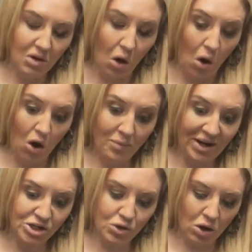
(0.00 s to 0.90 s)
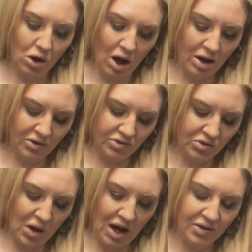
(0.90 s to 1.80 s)
All major arcanas, you
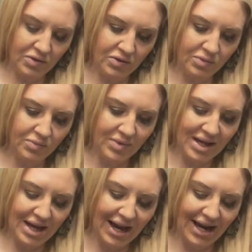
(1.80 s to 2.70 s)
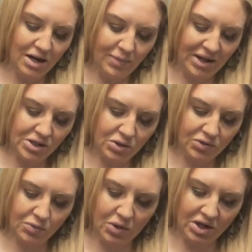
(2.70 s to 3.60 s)
guys. Eight of
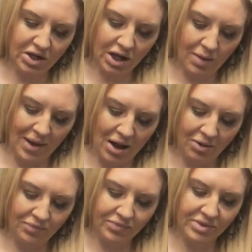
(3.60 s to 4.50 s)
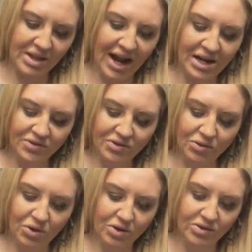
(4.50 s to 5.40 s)
Pentacles wanted to come out. Nine of
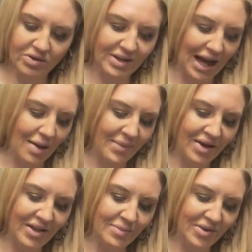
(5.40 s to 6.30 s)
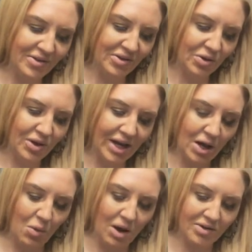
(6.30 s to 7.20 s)
Swords. Yeah, man, they miss you. King
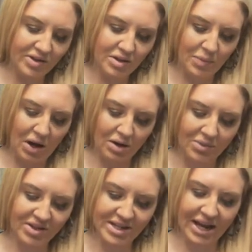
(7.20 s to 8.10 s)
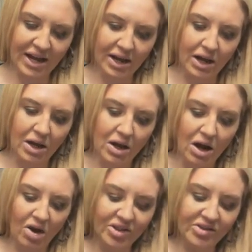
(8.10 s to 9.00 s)
of Wands at the bottom of the deck.
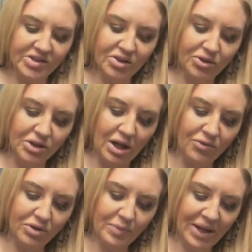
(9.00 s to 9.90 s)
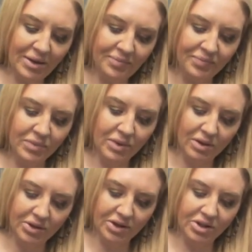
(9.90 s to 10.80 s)
Are they still in love with me?
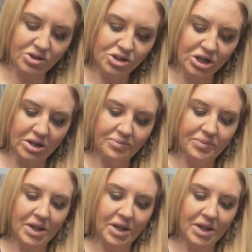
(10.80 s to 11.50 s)
Look at this shit.